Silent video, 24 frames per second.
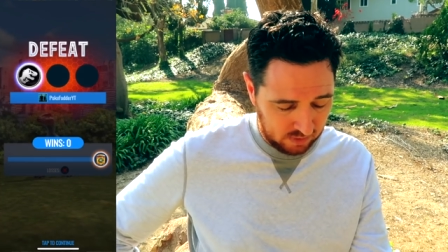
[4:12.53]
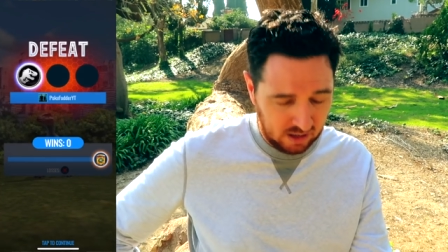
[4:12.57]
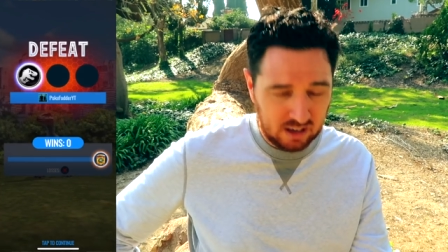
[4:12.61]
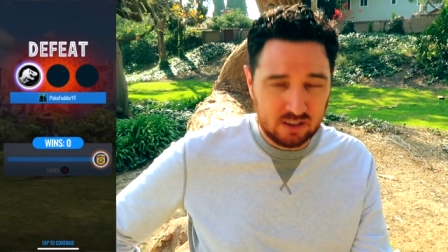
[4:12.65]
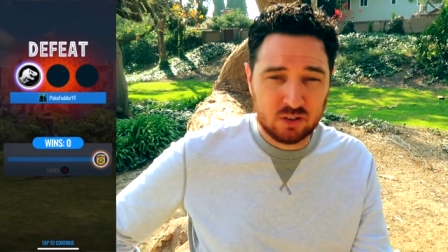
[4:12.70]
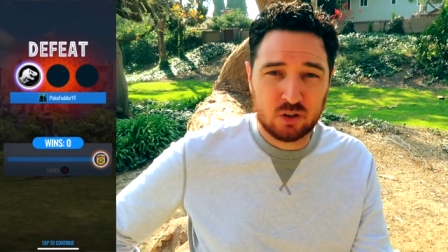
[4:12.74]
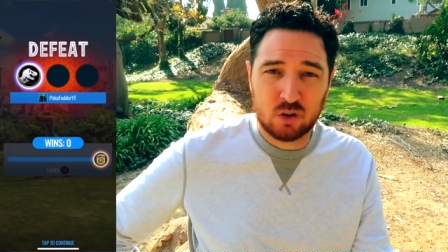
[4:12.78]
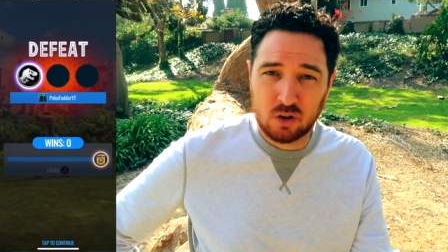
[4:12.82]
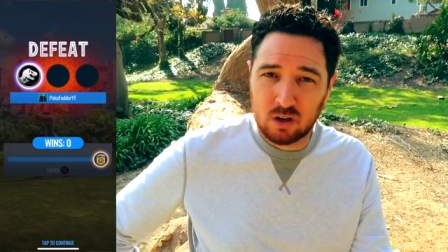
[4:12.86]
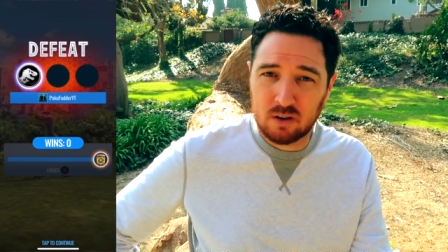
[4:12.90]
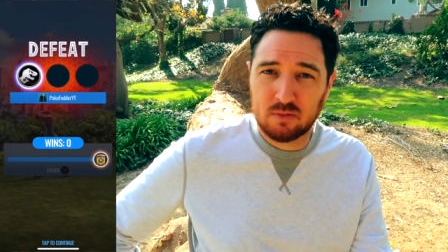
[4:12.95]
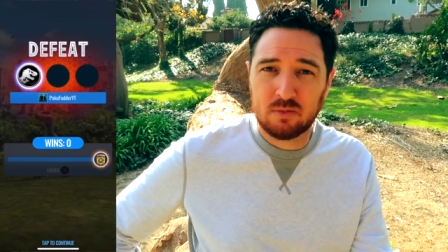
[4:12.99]
I
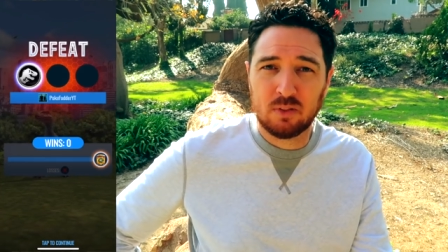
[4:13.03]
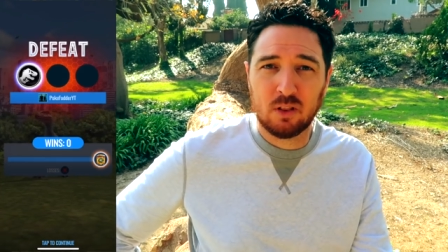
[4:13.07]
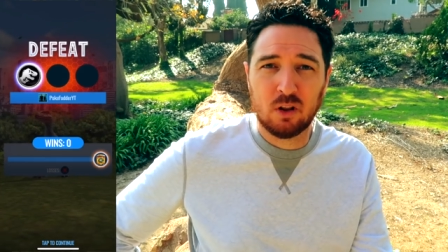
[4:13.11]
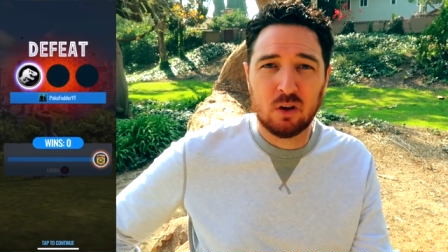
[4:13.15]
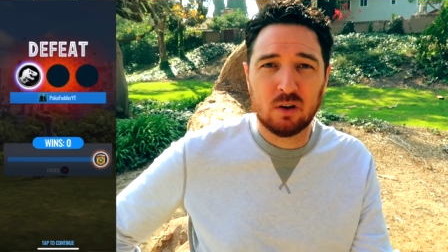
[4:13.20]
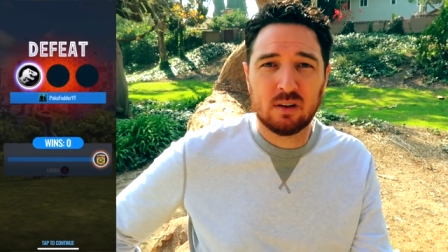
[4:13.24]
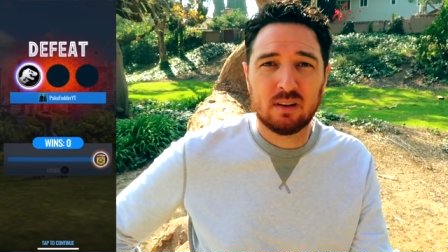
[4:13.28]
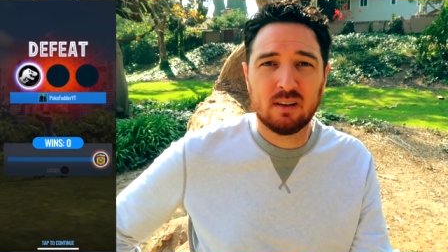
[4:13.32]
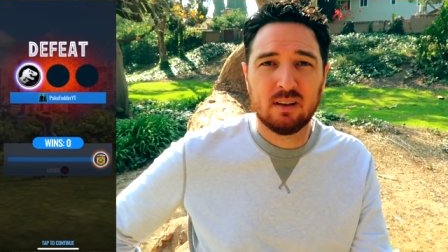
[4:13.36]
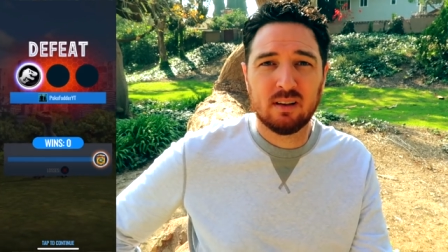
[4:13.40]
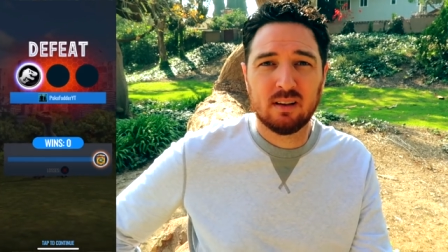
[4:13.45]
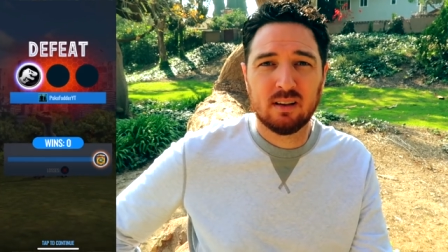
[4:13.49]
should have
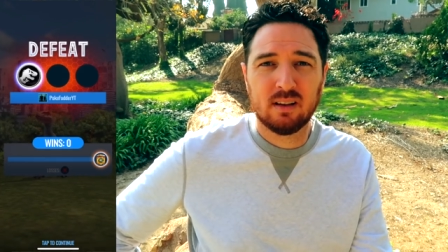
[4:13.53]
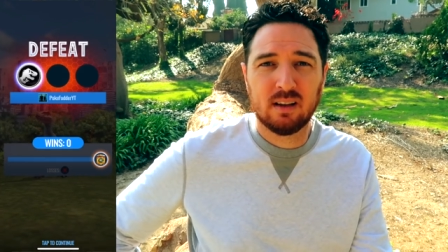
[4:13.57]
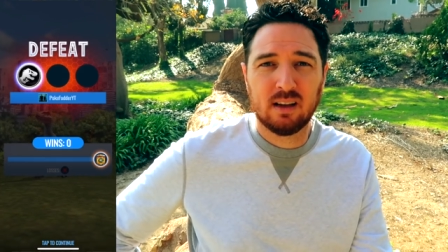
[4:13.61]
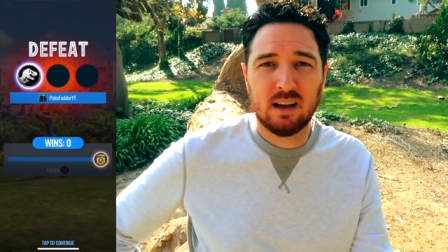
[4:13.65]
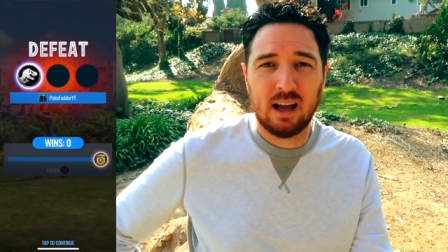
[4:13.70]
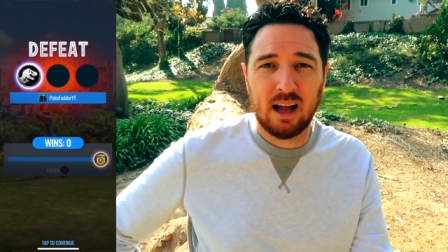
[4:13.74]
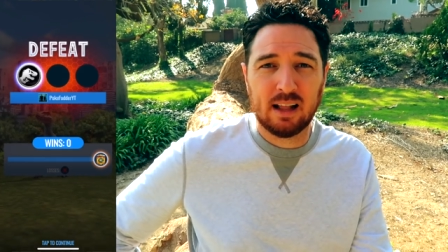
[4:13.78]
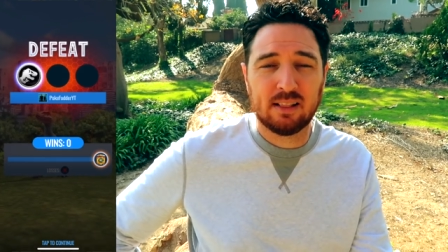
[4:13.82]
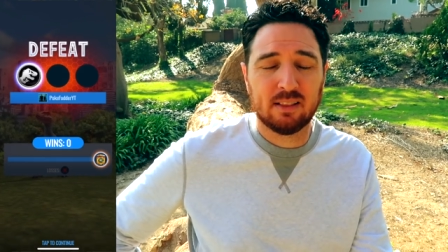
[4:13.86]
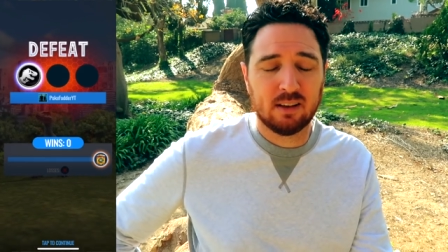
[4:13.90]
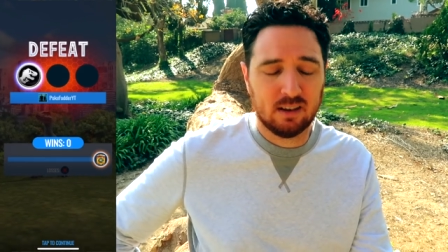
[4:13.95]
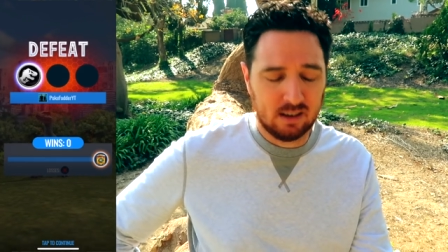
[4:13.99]
looked
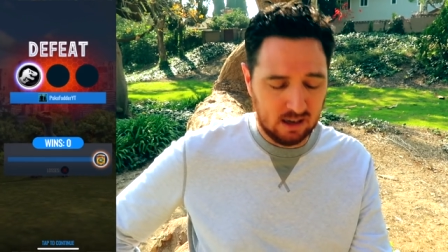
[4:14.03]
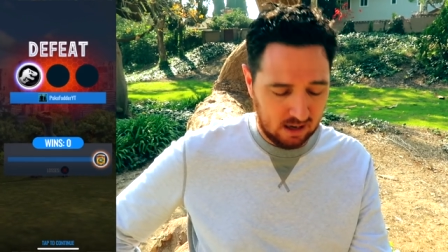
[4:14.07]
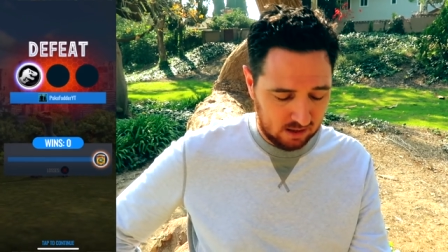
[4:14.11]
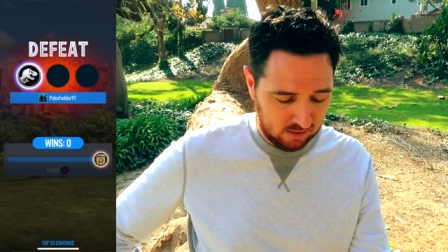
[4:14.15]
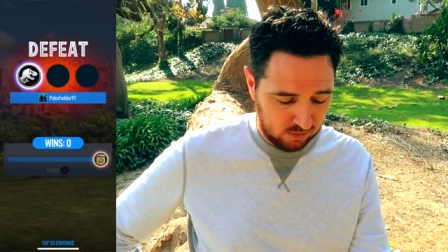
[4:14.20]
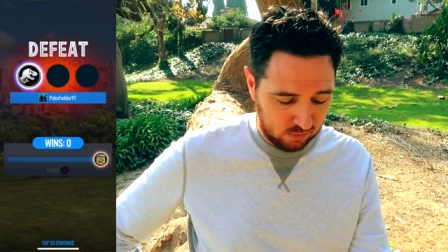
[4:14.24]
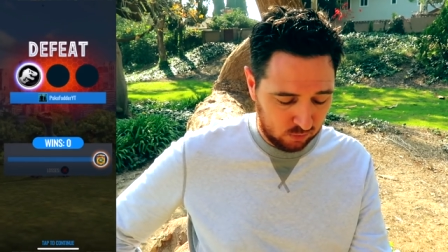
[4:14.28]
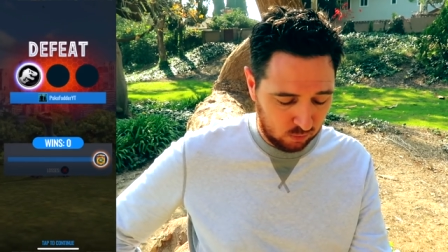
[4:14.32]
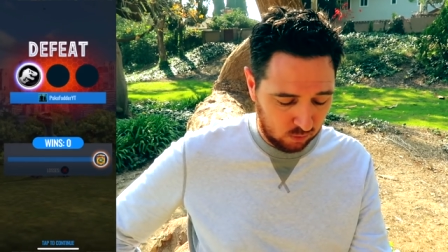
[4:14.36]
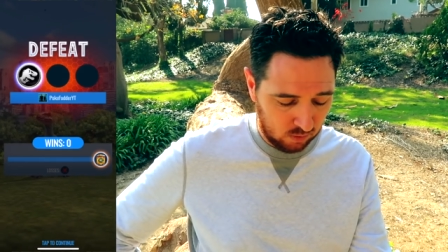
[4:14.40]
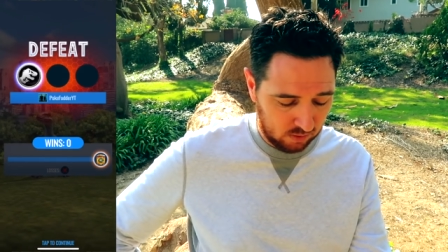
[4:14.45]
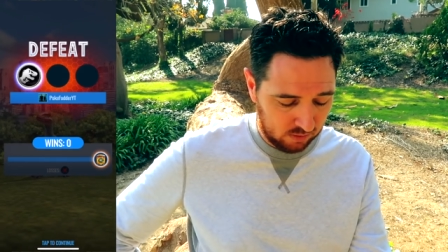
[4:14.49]
at the
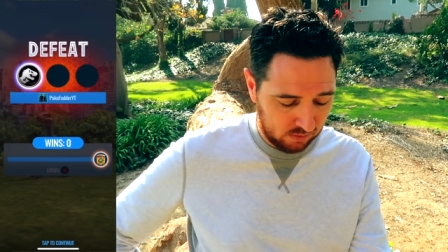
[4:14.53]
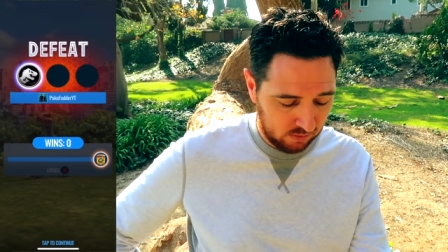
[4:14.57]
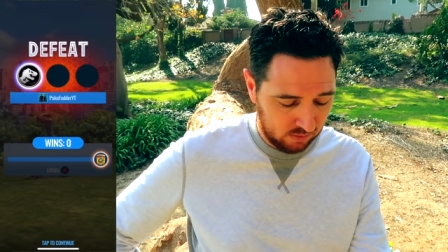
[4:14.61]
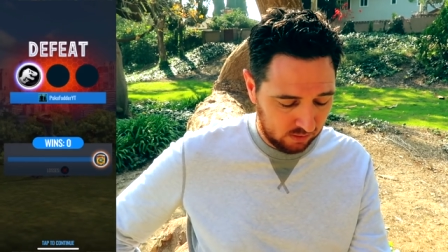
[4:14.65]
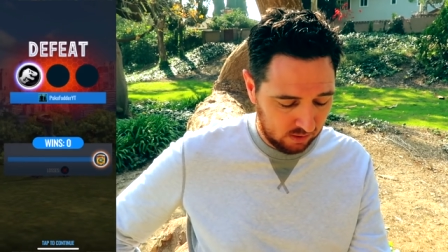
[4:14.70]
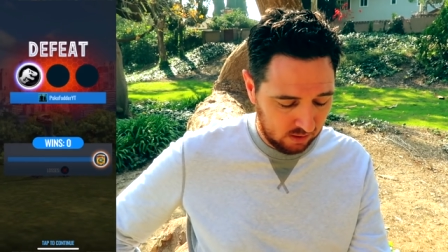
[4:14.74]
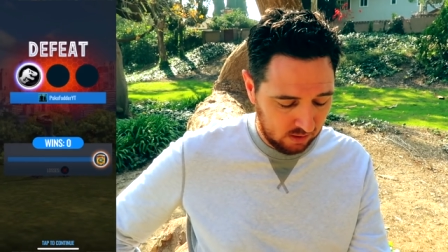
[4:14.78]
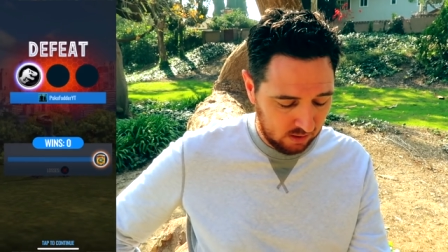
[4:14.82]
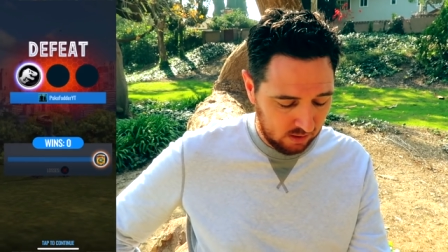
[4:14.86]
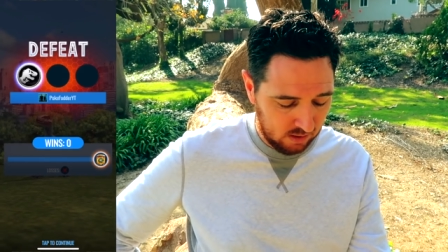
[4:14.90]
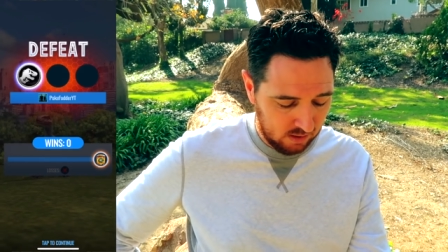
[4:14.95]
dinosaurs.